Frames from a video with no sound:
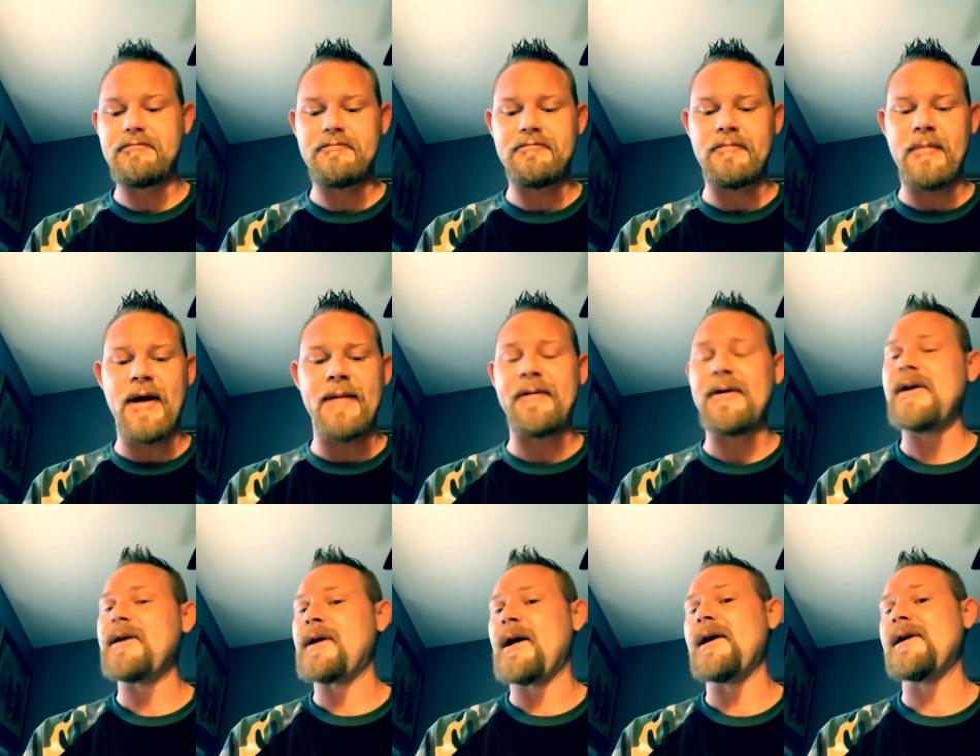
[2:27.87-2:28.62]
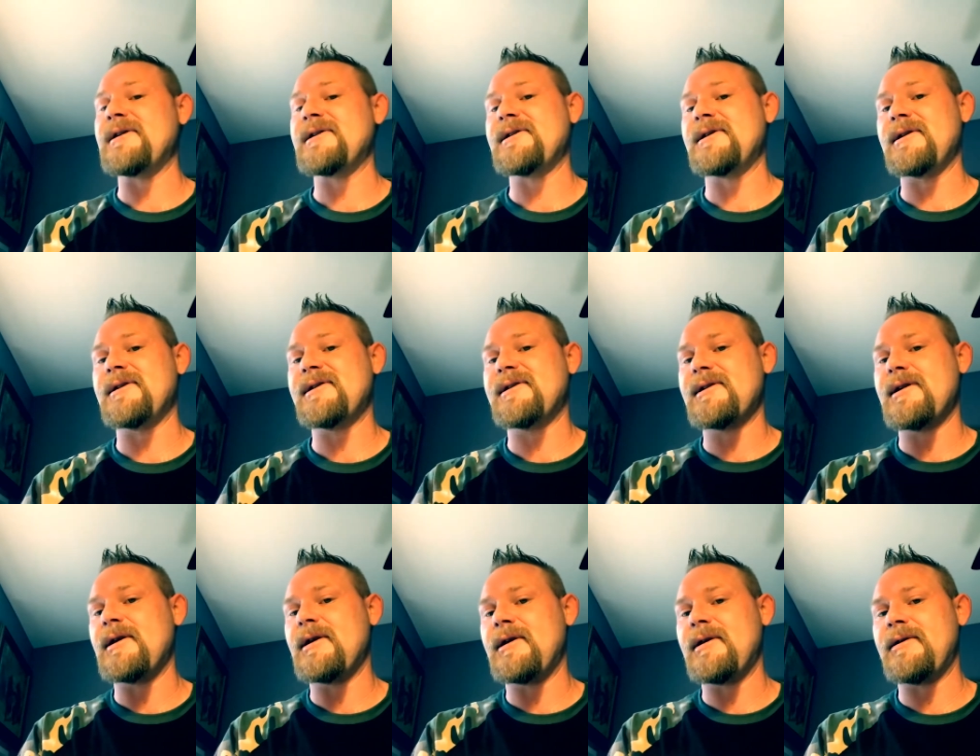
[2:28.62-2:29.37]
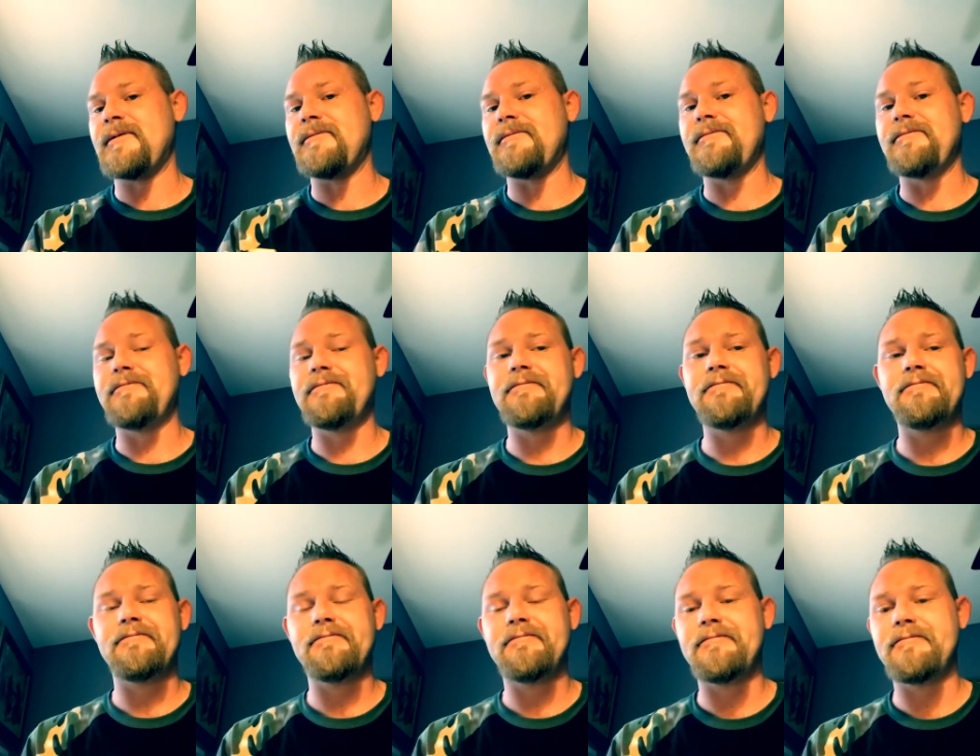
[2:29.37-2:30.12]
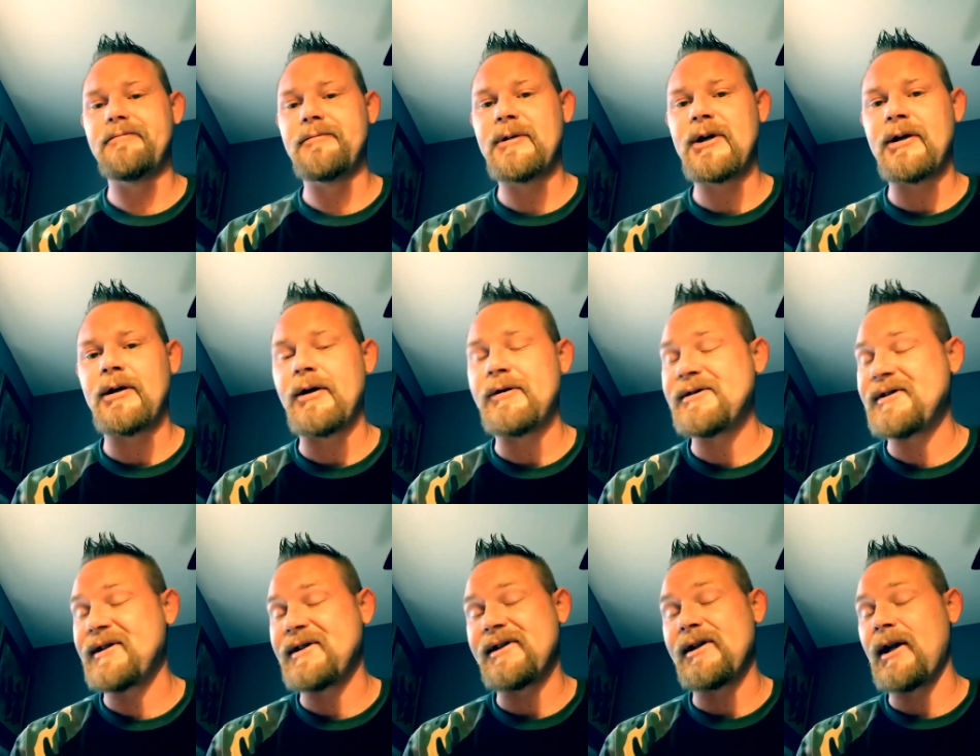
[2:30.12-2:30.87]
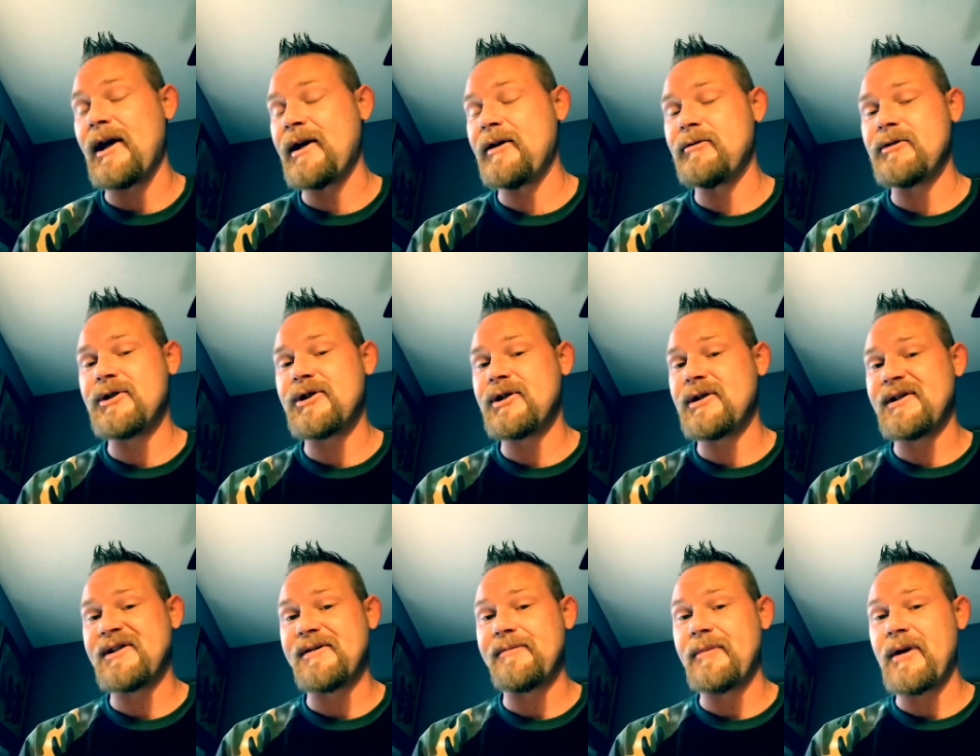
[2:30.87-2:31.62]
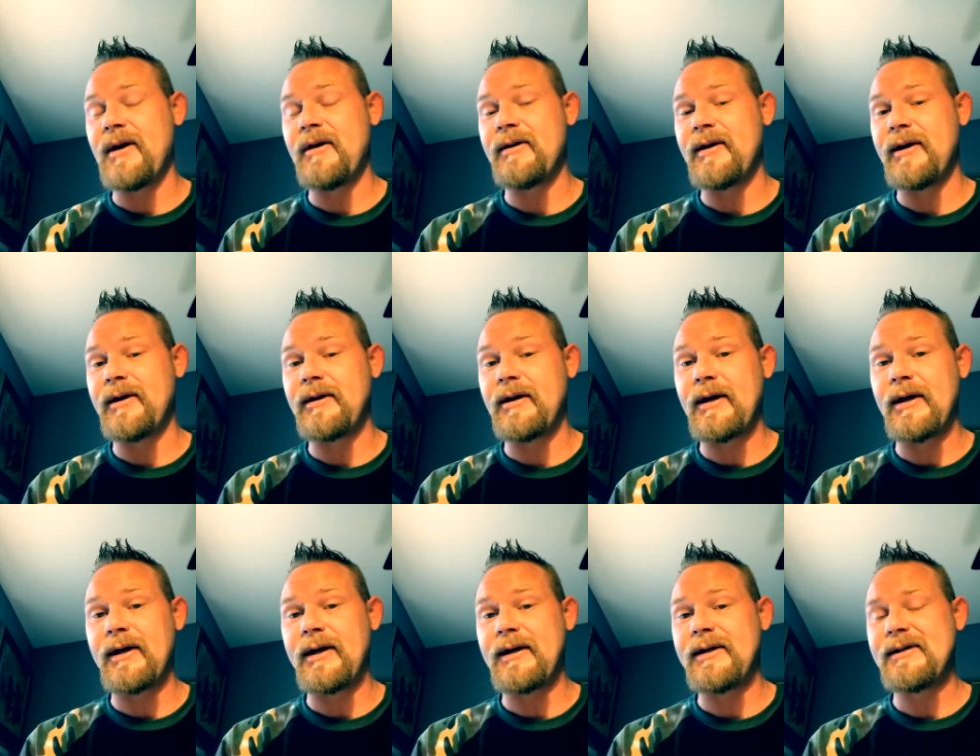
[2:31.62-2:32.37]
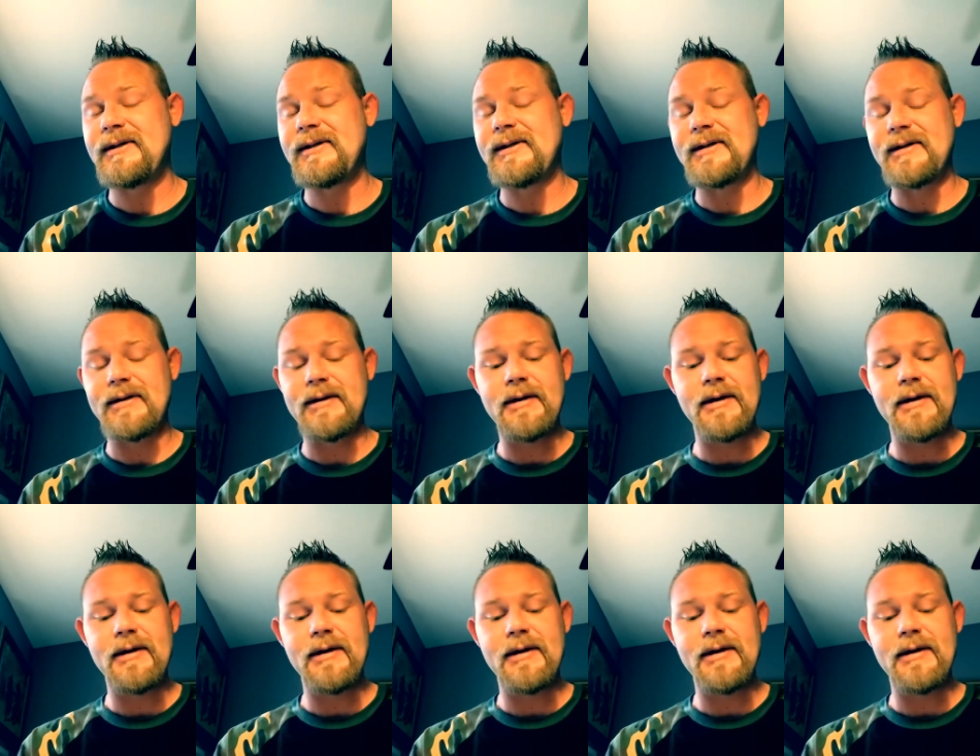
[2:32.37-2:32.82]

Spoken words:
Maybe it does. It's the closest language to Sumerian, I guess.